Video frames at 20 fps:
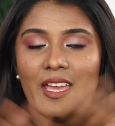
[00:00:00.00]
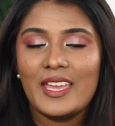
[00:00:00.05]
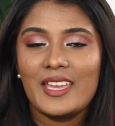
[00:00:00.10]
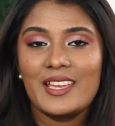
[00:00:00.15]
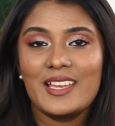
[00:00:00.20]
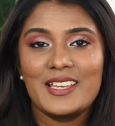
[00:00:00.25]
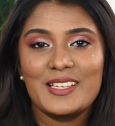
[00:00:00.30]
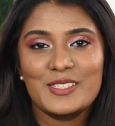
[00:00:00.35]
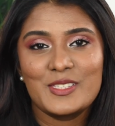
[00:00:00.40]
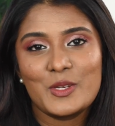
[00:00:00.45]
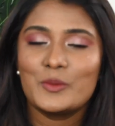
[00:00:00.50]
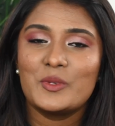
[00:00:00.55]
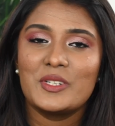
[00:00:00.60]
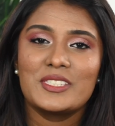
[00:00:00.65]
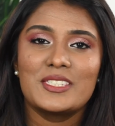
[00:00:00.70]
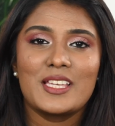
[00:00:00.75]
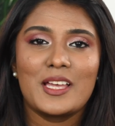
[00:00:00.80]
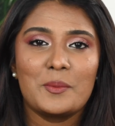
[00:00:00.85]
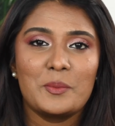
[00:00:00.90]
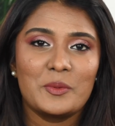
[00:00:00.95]
Hey guys,
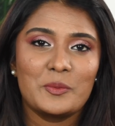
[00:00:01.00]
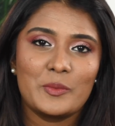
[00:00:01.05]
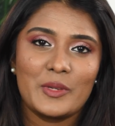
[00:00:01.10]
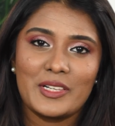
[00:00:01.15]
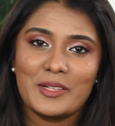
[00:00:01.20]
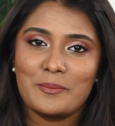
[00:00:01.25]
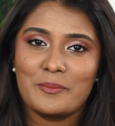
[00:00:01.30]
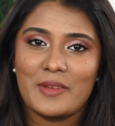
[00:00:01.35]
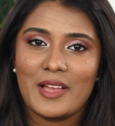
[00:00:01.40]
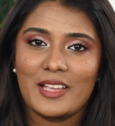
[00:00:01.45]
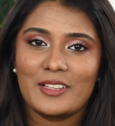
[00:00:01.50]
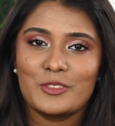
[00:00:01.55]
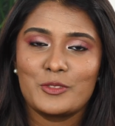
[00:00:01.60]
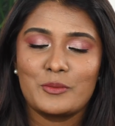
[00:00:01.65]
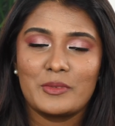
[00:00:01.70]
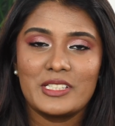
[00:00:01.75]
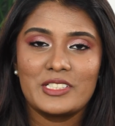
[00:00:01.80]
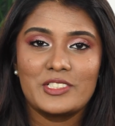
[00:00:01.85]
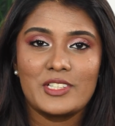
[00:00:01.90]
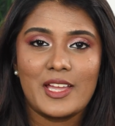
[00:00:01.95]
what's up and welcome back to
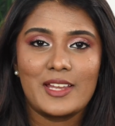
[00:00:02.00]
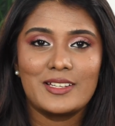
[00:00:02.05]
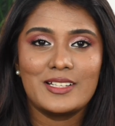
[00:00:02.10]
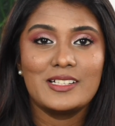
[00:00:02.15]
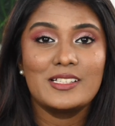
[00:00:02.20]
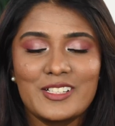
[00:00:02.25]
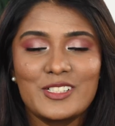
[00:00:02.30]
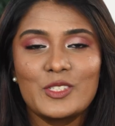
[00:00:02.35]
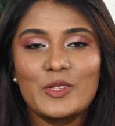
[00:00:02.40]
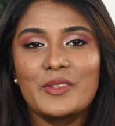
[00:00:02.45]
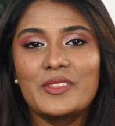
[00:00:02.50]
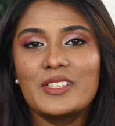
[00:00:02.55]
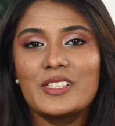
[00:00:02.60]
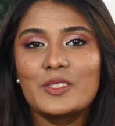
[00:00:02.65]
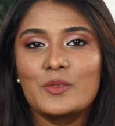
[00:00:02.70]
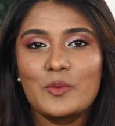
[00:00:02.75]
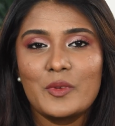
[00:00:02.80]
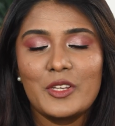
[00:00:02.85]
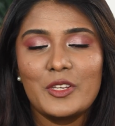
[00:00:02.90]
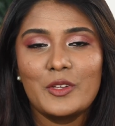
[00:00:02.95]
my channel. So in
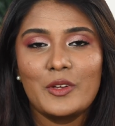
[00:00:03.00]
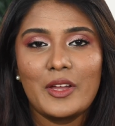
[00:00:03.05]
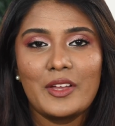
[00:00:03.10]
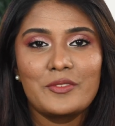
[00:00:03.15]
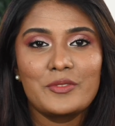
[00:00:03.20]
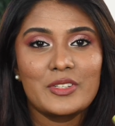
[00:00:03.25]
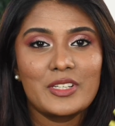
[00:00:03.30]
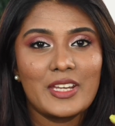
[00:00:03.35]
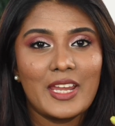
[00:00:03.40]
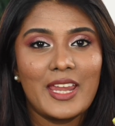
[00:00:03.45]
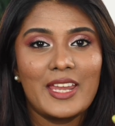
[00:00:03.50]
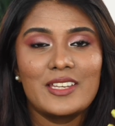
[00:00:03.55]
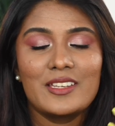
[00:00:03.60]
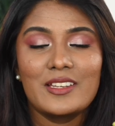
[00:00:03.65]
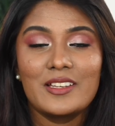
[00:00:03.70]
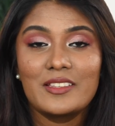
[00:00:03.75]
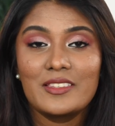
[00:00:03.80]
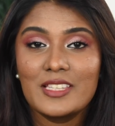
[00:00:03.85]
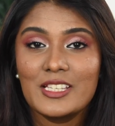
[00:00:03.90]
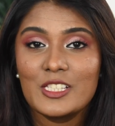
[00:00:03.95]
this video, I've
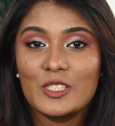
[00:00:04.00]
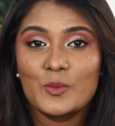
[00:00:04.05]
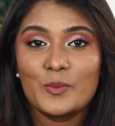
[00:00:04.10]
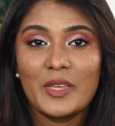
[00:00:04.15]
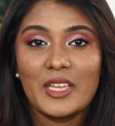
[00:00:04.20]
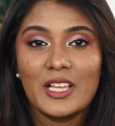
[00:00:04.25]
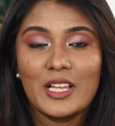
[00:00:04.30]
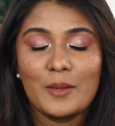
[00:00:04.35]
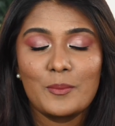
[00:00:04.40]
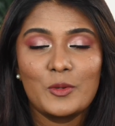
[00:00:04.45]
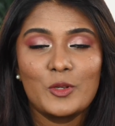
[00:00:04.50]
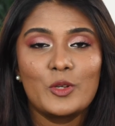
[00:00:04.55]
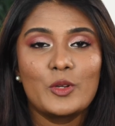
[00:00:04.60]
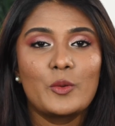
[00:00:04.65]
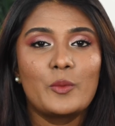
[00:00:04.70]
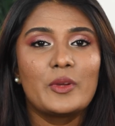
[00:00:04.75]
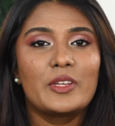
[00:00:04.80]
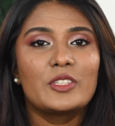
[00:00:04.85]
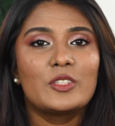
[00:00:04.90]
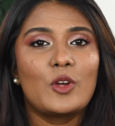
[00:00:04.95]
created this makeup
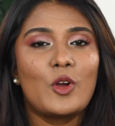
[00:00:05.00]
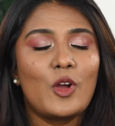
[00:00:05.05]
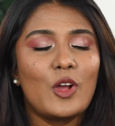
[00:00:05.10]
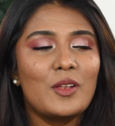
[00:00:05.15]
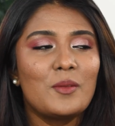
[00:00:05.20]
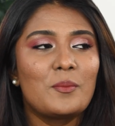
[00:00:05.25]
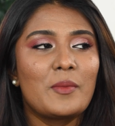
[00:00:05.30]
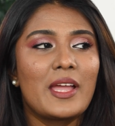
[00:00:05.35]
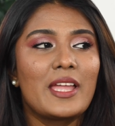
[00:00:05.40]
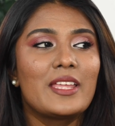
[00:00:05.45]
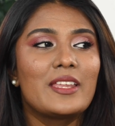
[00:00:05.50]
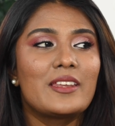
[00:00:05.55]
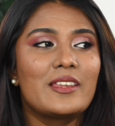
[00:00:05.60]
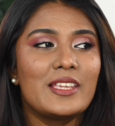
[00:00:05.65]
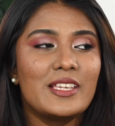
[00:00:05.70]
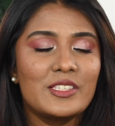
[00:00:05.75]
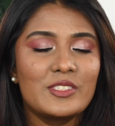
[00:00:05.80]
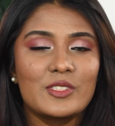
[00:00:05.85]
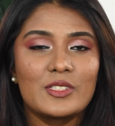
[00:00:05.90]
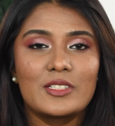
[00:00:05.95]
look with all my
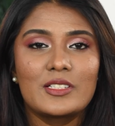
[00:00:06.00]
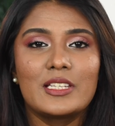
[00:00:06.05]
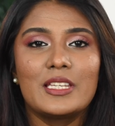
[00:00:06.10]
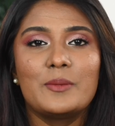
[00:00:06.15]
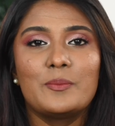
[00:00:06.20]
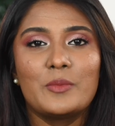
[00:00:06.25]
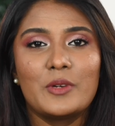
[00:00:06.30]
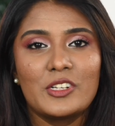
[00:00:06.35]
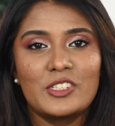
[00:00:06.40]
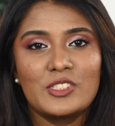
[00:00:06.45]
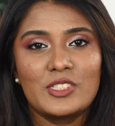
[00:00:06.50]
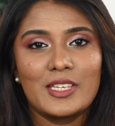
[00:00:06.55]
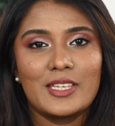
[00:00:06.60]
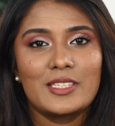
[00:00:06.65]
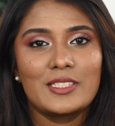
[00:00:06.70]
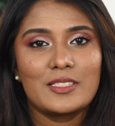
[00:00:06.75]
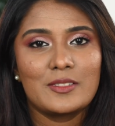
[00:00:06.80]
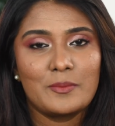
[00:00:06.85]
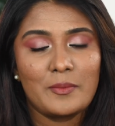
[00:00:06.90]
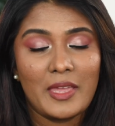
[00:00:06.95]
recently
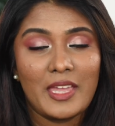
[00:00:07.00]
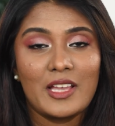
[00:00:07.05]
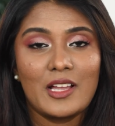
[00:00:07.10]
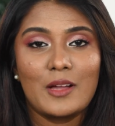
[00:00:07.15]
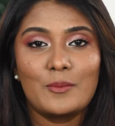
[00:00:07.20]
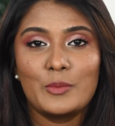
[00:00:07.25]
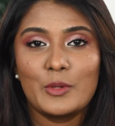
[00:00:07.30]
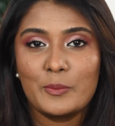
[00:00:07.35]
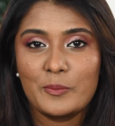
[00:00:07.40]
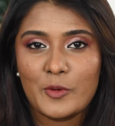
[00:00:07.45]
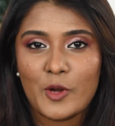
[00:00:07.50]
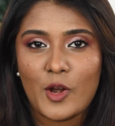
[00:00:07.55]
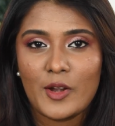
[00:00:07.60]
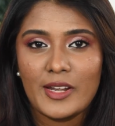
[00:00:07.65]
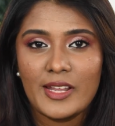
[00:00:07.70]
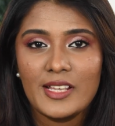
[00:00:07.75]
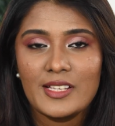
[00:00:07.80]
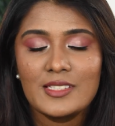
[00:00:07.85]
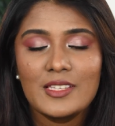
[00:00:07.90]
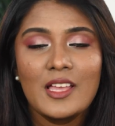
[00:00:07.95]
purchased makeup
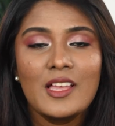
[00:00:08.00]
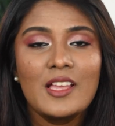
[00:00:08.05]
products.